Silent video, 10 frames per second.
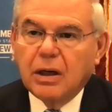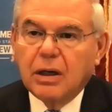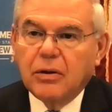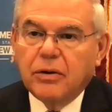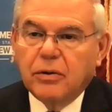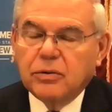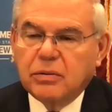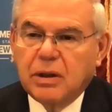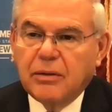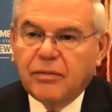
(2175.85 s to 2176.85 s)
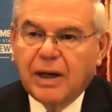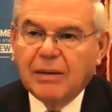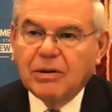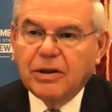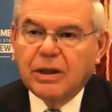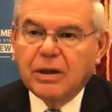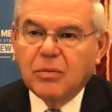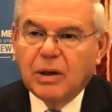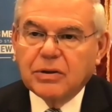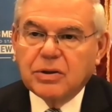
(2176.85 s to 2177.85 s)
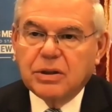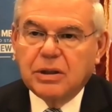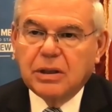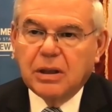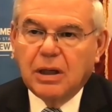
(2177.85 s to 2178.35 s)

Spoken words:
those who have family there want to see